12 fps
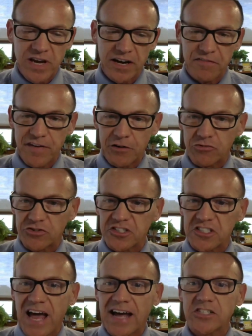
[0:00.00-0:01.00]
We had a federal
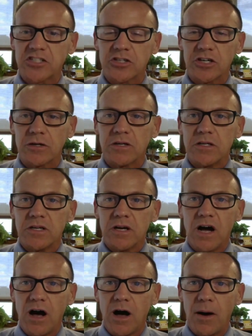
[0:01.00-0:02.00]
disaster
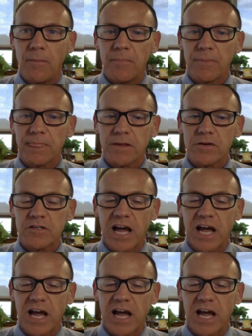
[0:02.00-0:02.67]
um,